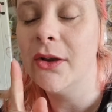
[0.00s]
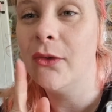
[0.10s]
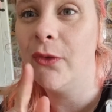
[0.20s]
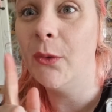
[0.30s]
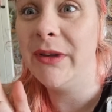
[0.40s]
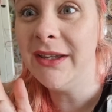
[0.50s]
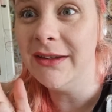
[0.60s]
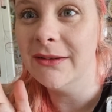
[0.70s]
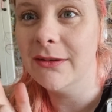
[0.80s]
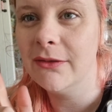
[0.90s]
faux
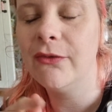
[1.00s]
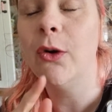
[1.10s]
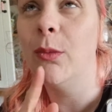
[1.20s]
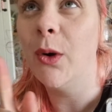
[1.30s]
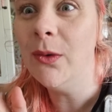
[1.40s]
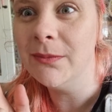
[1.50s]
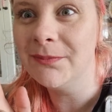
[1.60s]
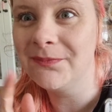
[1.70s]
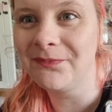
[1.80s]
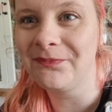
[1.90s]
bowl.
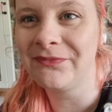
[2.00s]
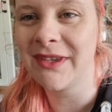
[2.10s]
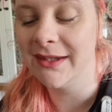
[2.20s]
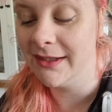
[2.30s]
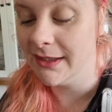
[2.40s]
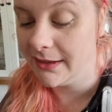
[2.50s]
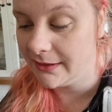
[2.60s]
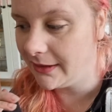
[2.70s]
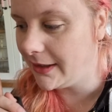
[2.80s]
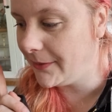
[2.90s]

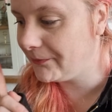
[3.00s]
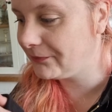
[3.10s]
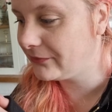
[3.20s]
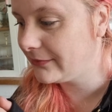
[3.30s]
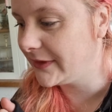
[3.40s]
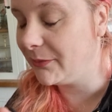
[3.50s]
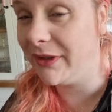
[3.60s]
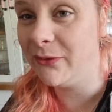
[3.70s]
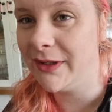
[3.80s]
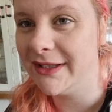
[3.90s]
The
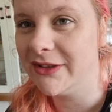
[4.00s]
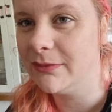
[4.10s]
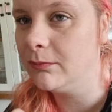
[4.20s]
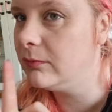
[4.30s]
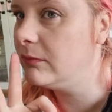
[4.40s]
beef one is